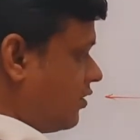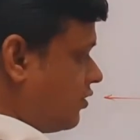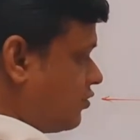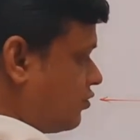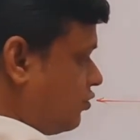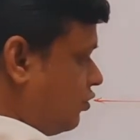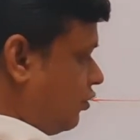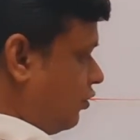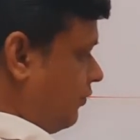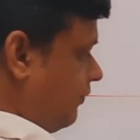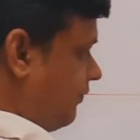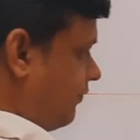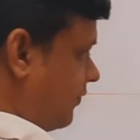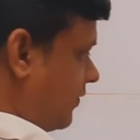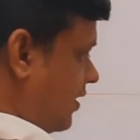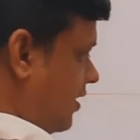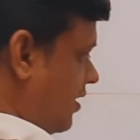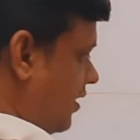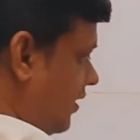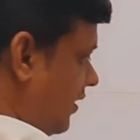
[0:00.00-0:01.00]

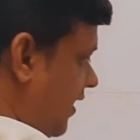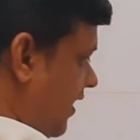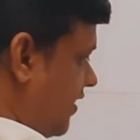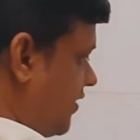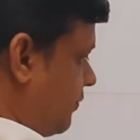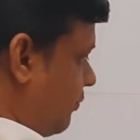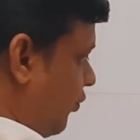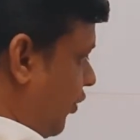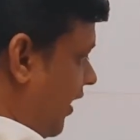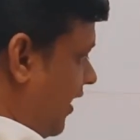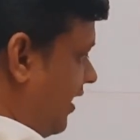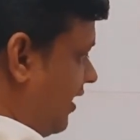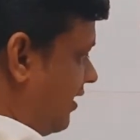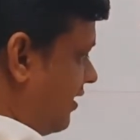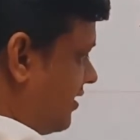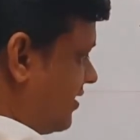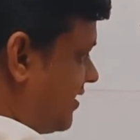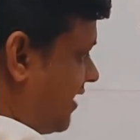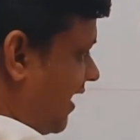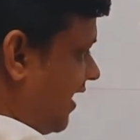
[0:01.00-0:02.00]
So this
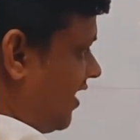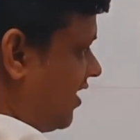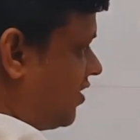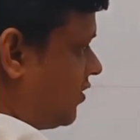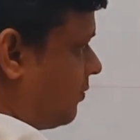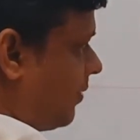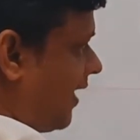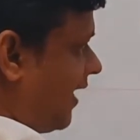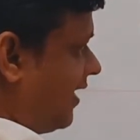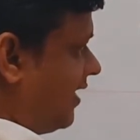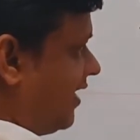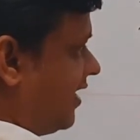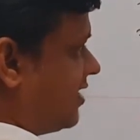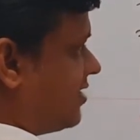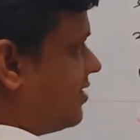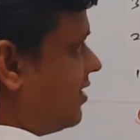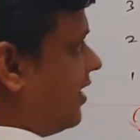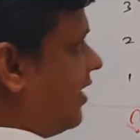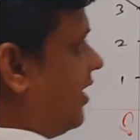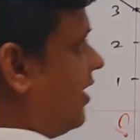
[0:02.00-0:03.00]
point satisfies
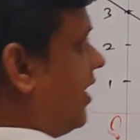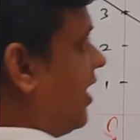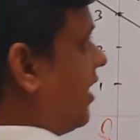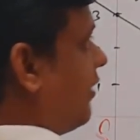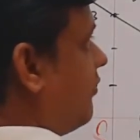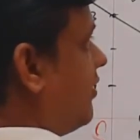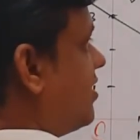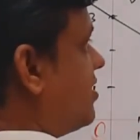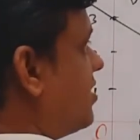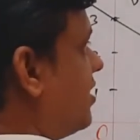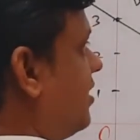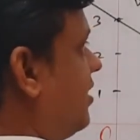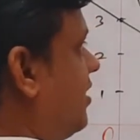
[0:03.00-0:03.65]
this inequation.